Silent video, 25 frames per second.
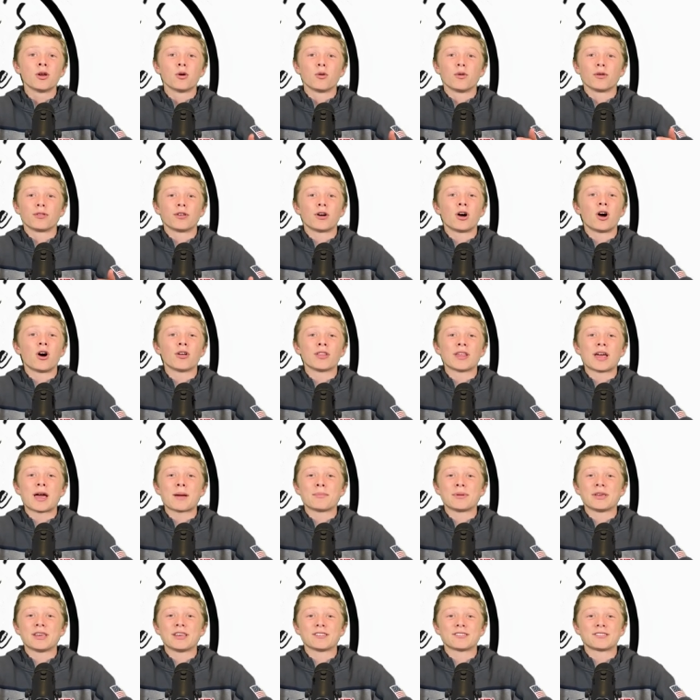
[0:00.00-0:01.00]
With all
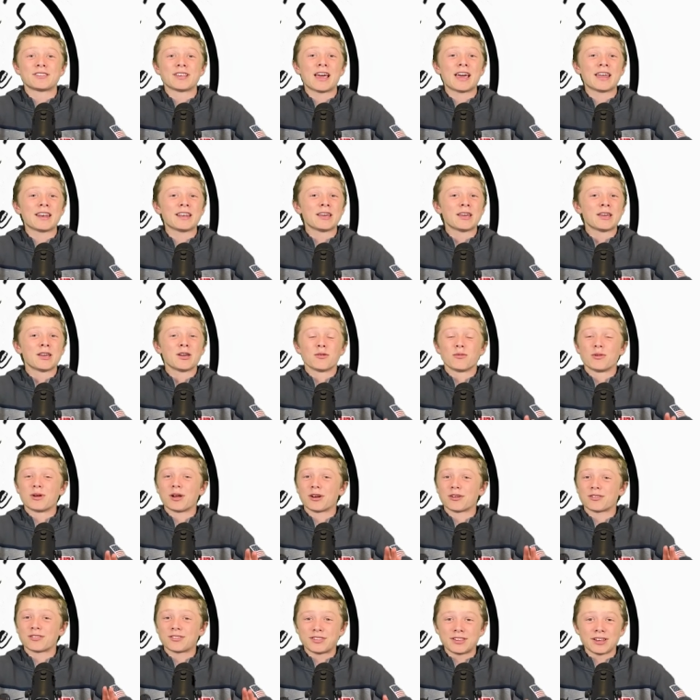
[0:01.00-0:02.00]
that being said, we
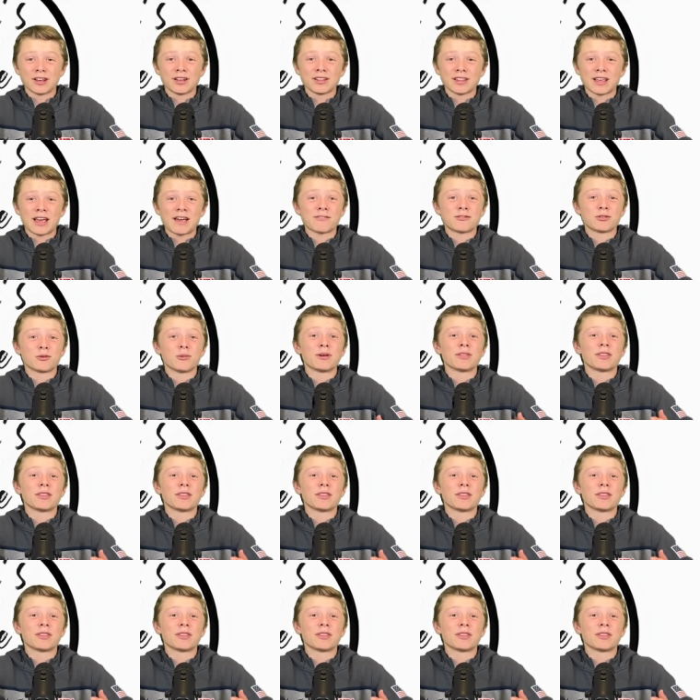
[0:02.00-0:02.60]
are still left